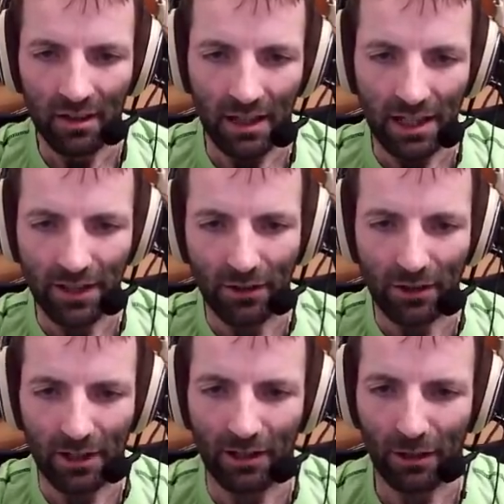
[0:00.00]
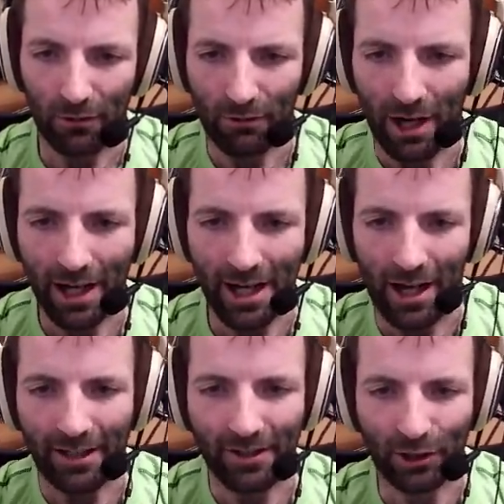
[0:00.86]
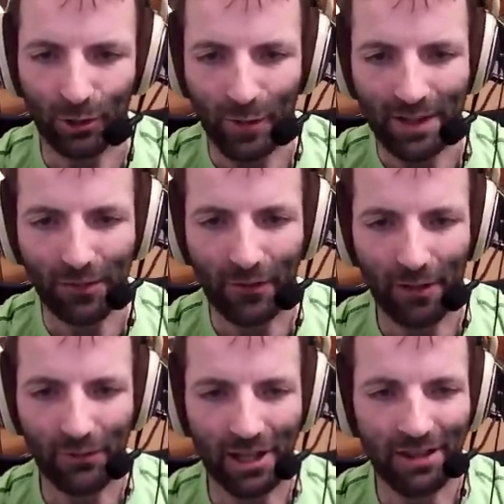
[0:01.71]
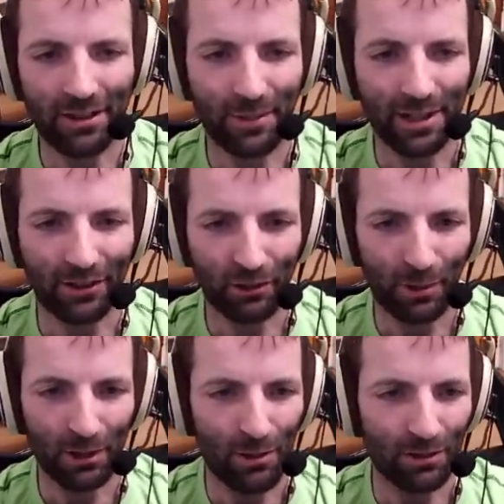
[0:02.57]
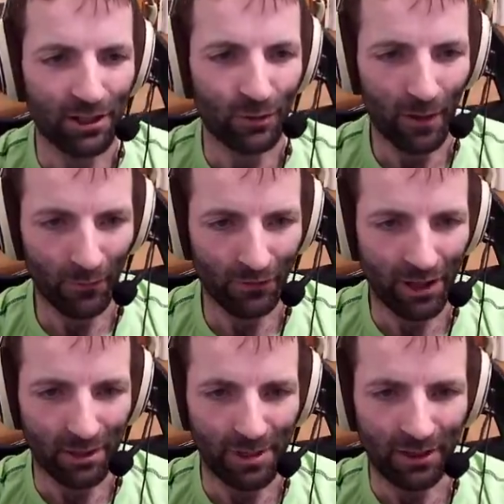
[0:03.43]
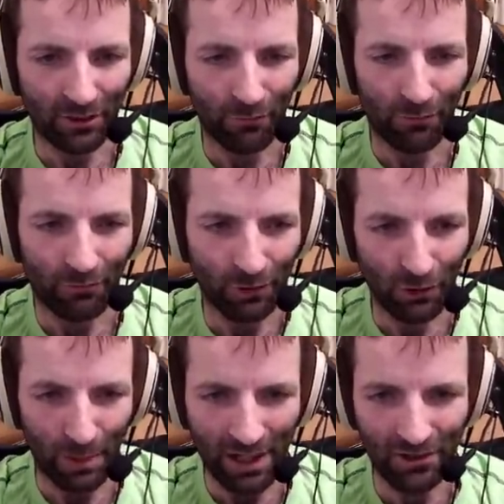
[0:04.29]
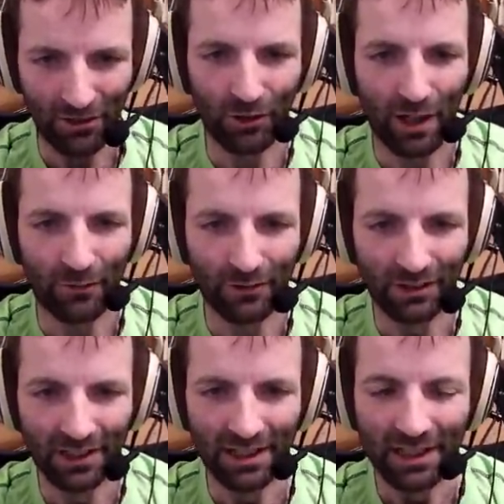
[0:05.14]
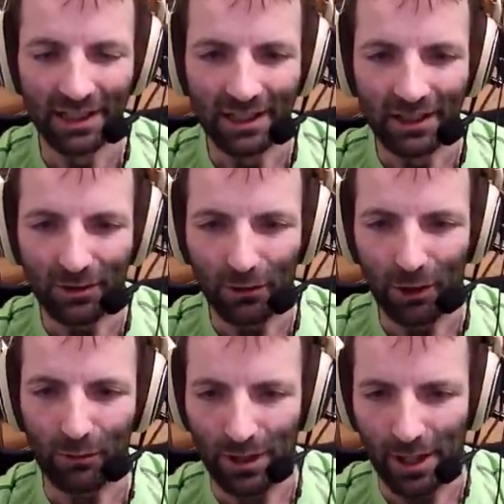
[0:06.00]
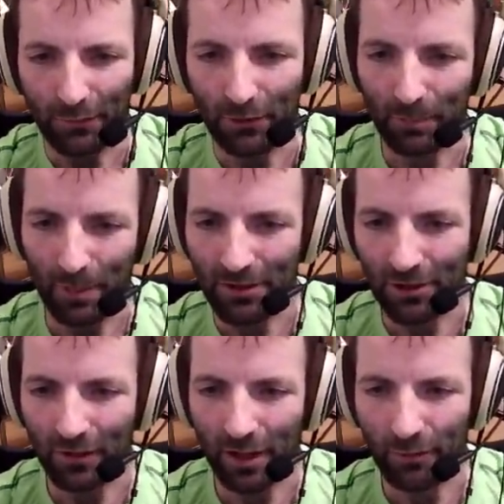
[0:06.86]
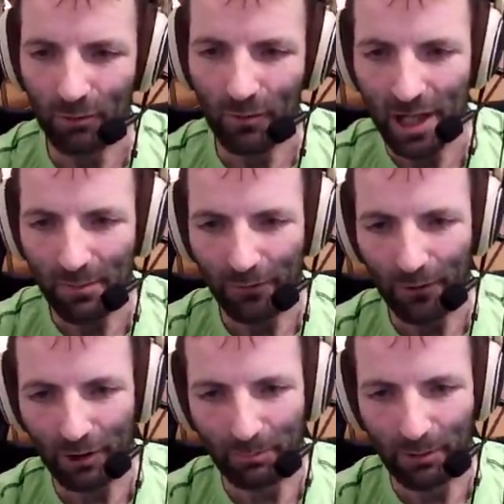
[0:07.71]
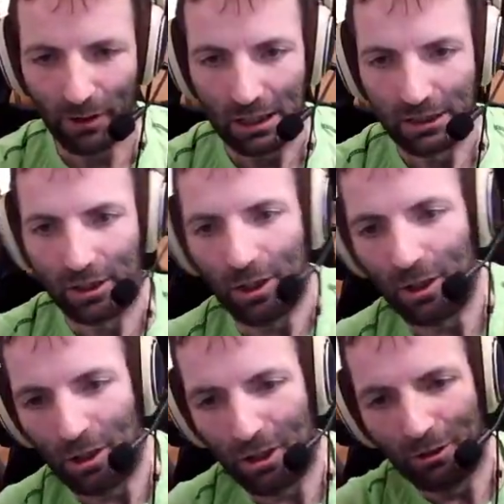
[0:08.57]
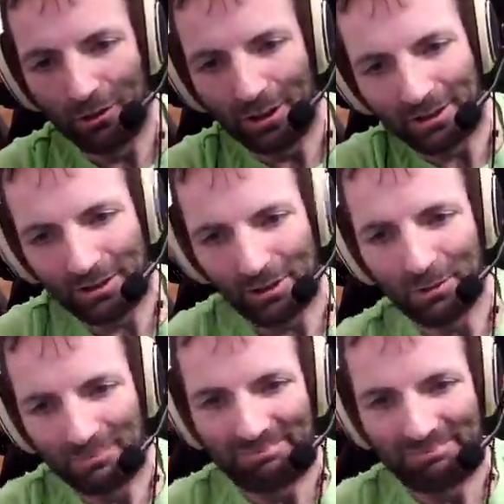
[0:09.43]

And it's got a lot of ride height, 25 centimeters, but only 12 centimeters of suspension travel. So you run out of suspension travel way before the oh, did you?